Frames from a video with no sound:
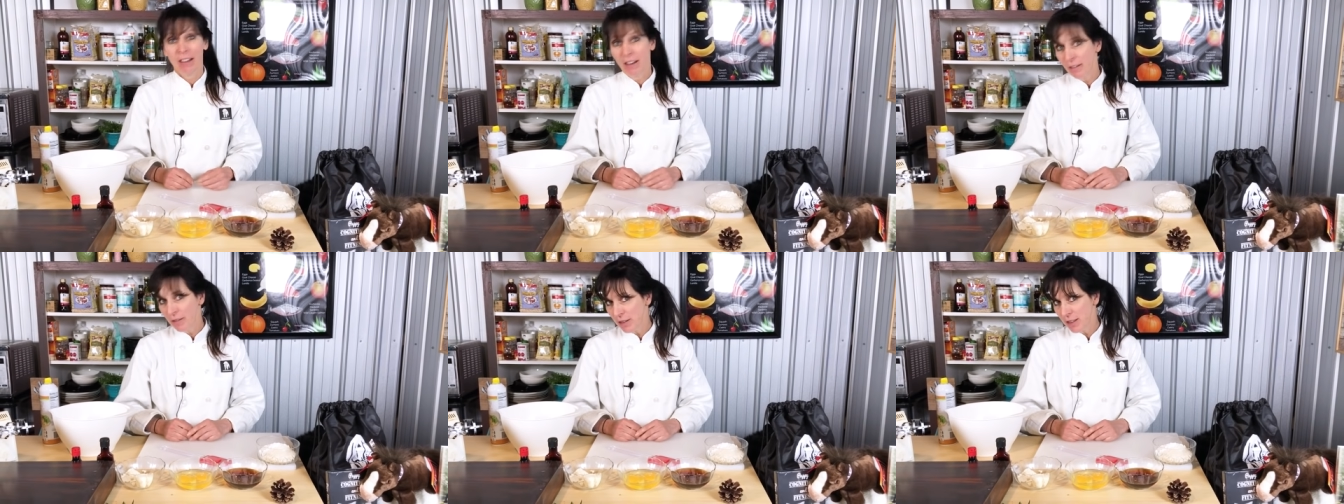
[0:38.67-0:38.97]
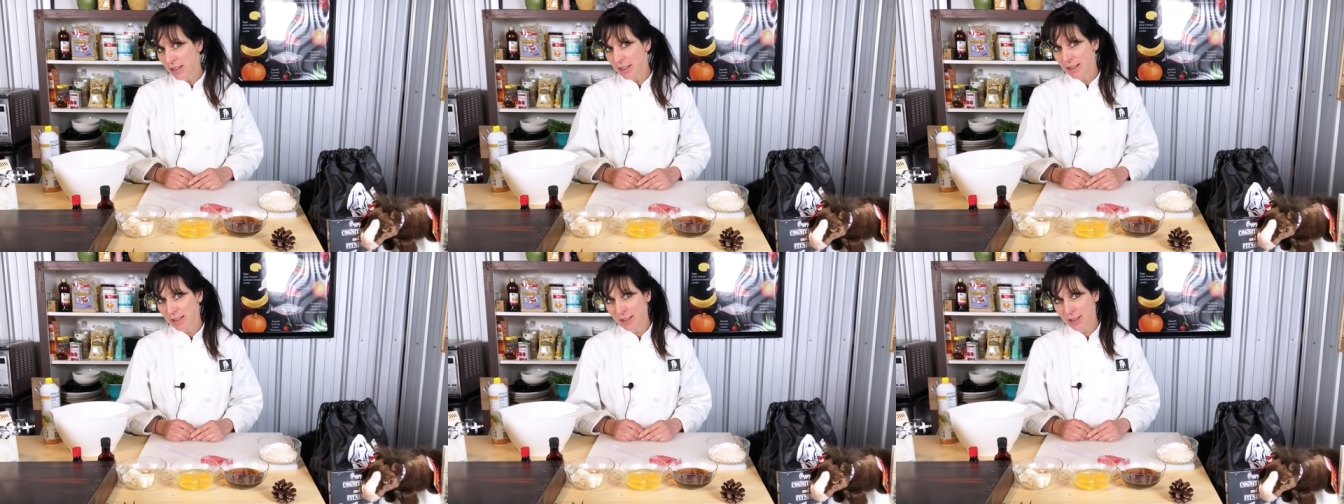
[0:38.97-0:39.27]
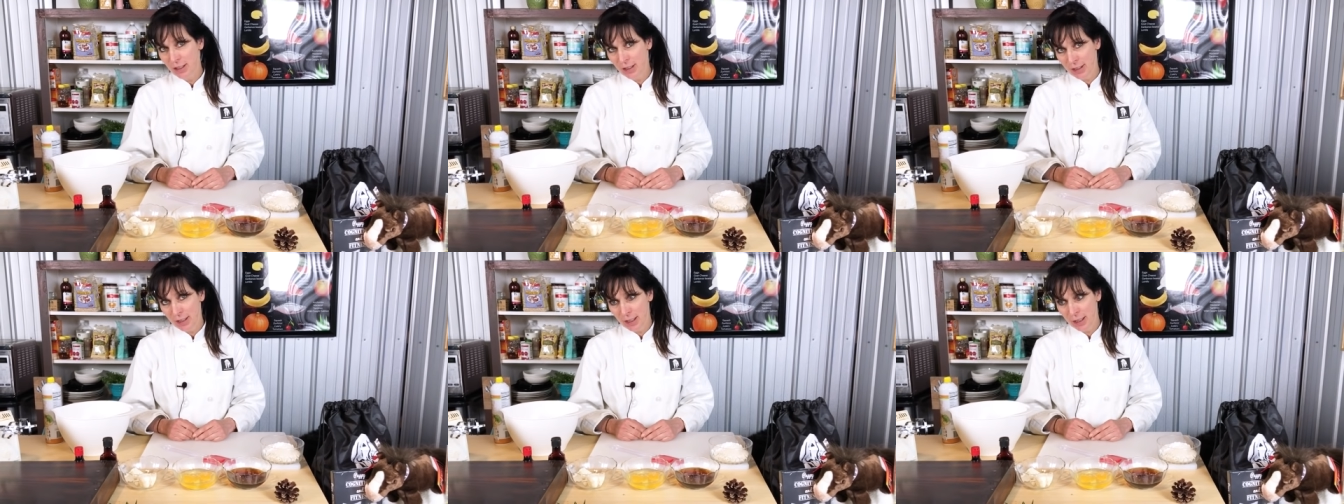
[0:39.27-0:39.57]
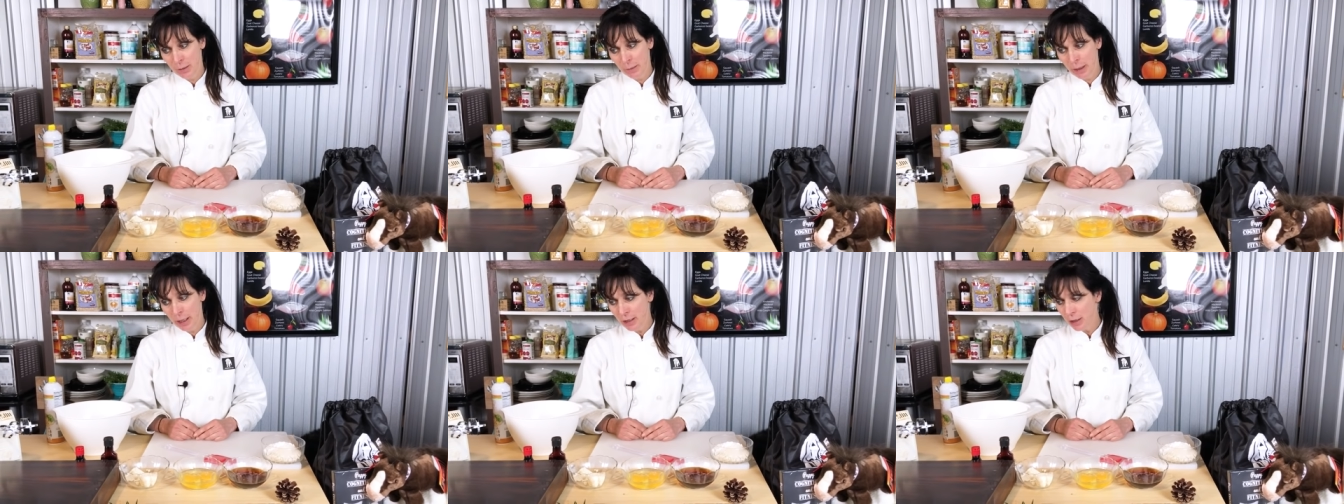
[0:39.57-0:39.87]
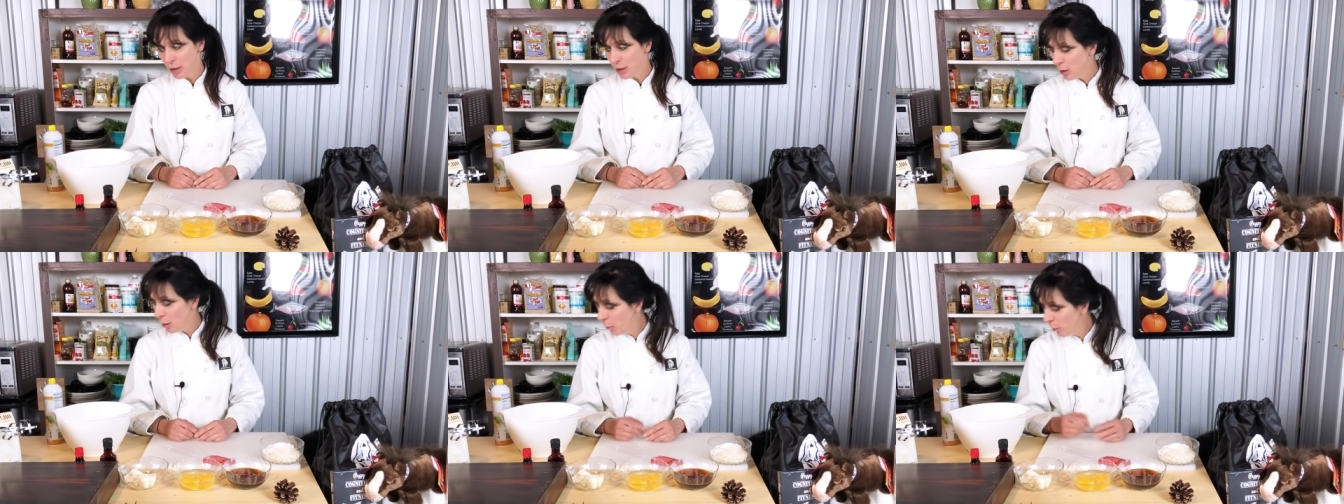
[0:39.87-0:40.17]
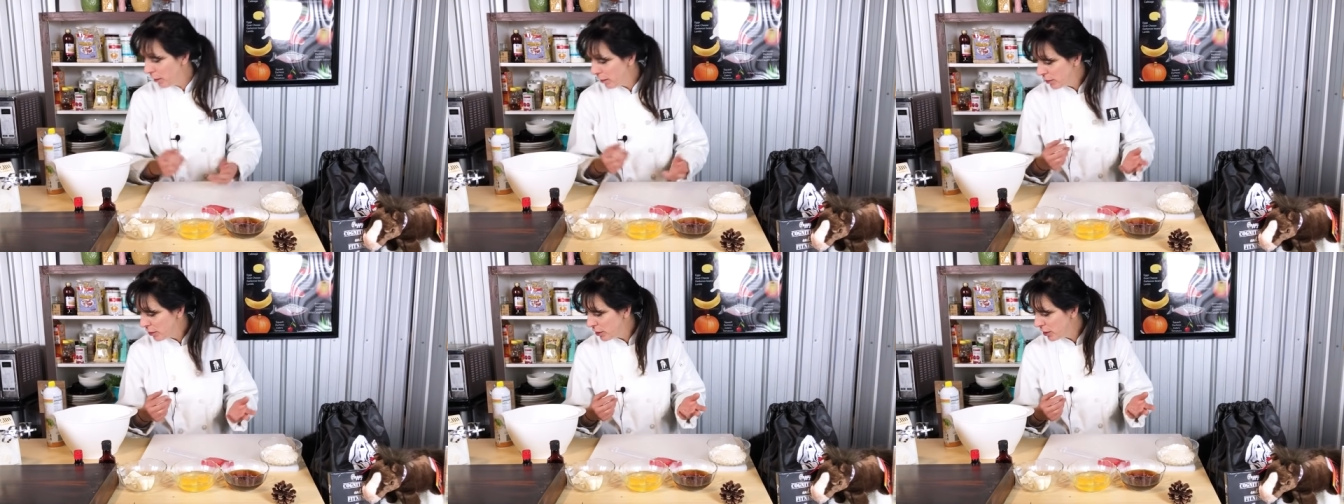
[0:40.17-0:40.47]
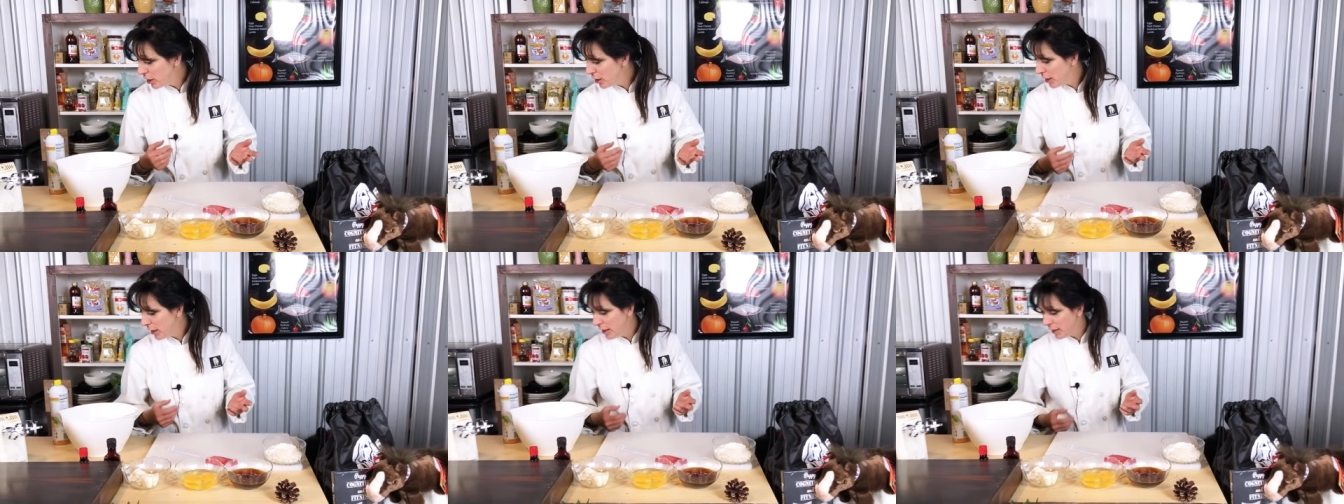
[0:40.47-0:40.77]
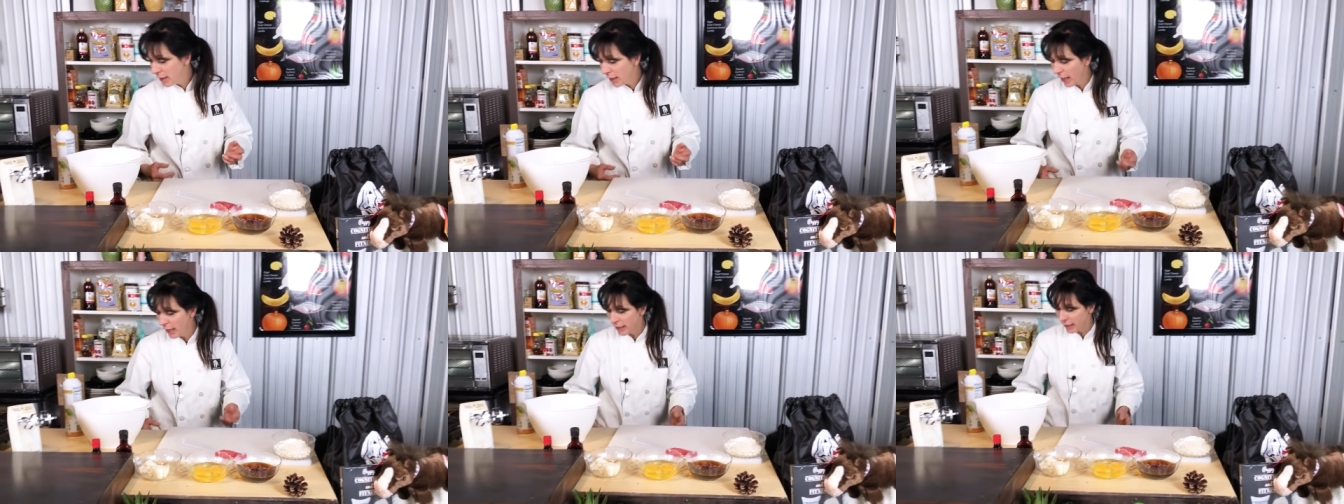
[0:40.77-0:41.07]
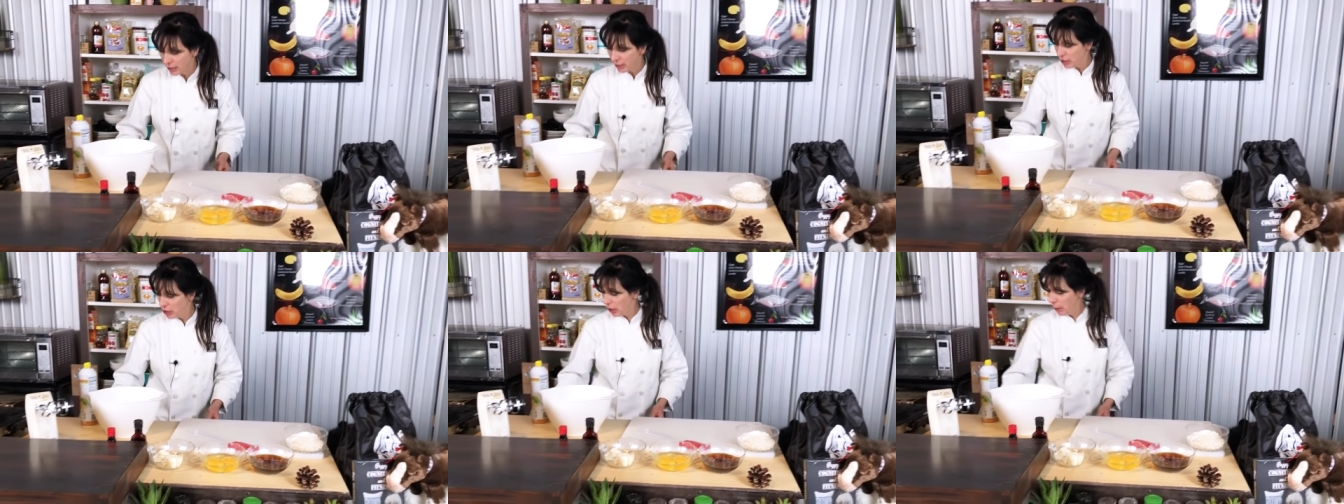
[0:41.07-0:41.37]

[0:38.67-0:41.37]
loves these just as much. So we're just going to kind of